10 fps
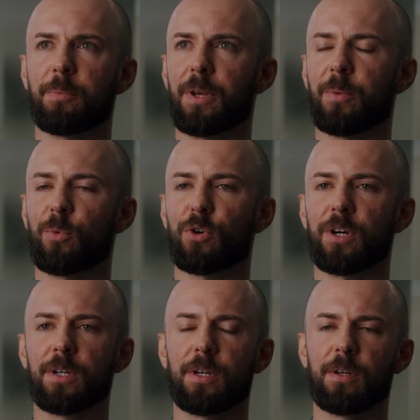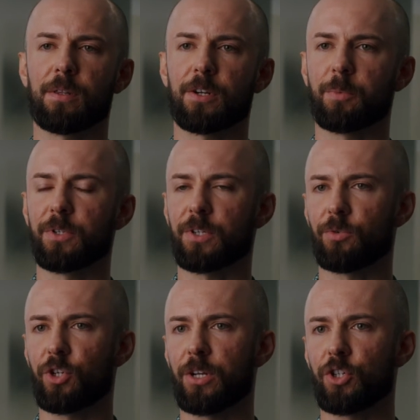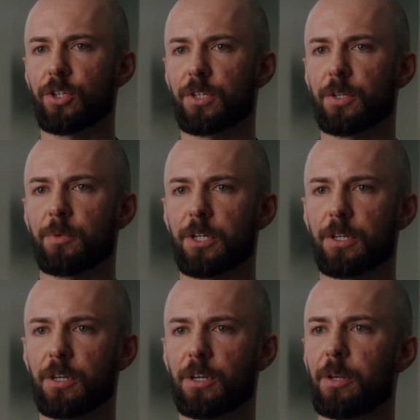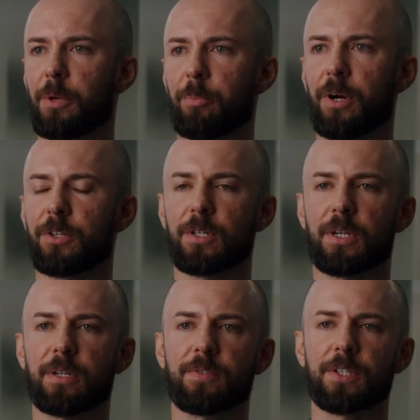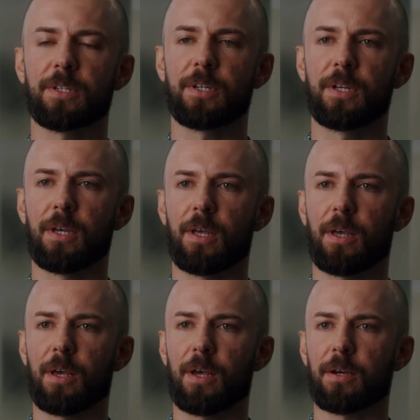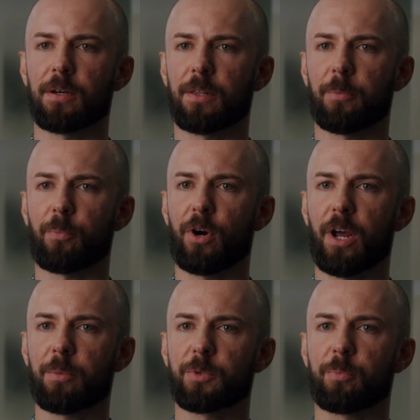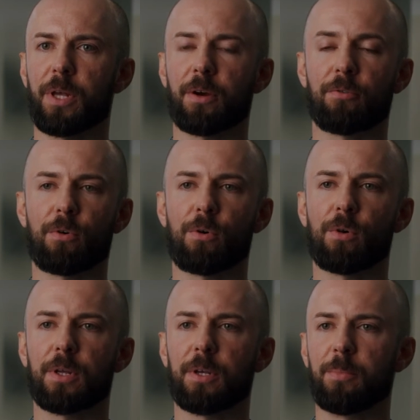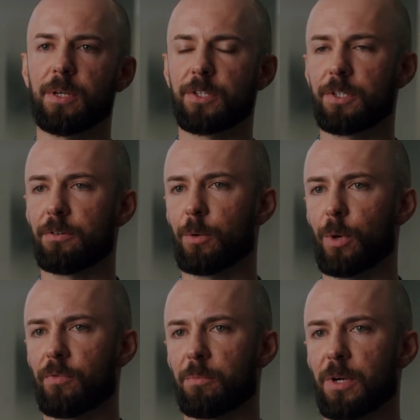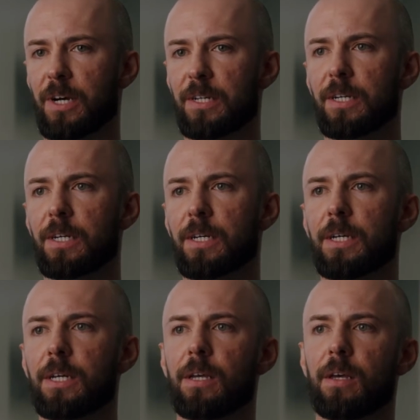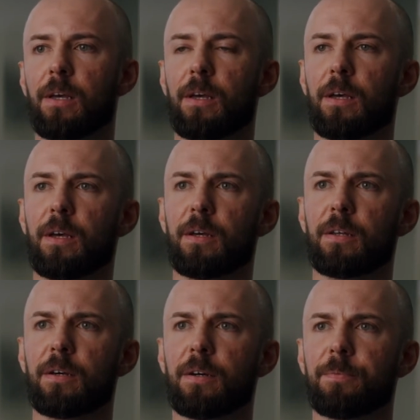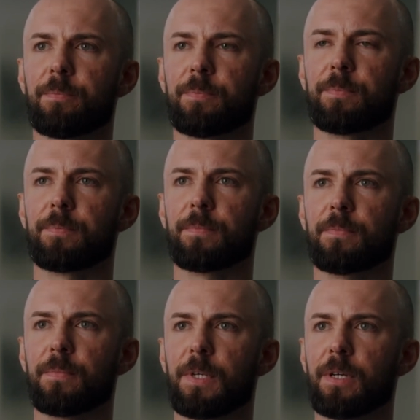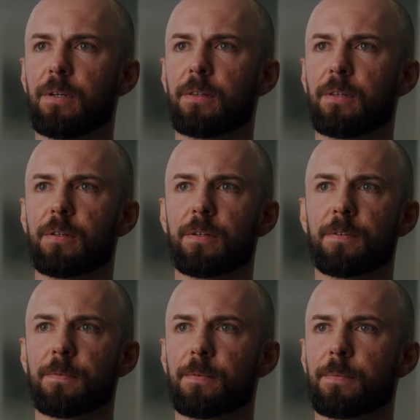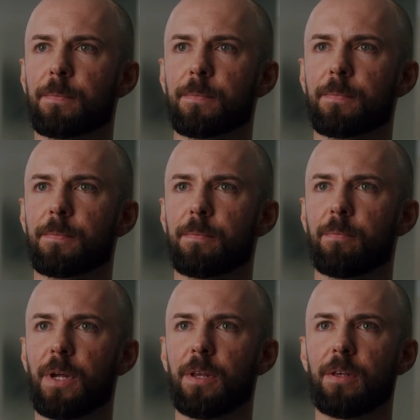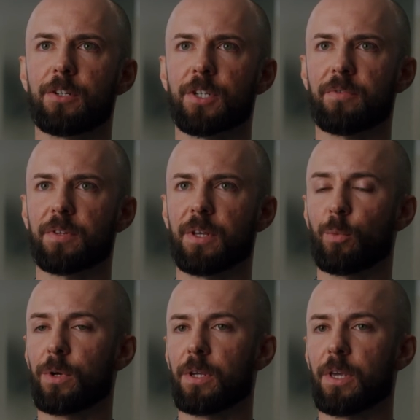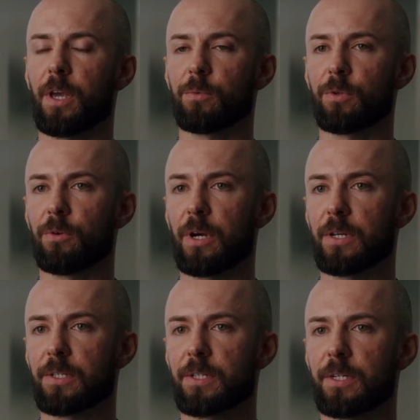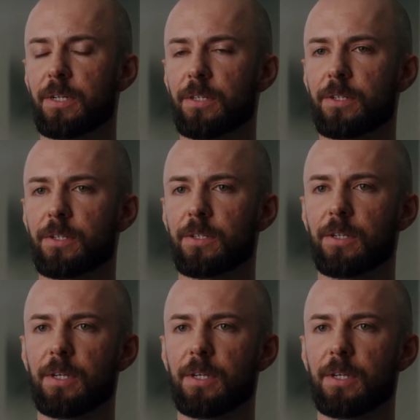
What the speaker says: him anymore. There's been some changes in my parents' lives that perhaps played a role in me steering away from God. And then many years after that, when I came to the United States,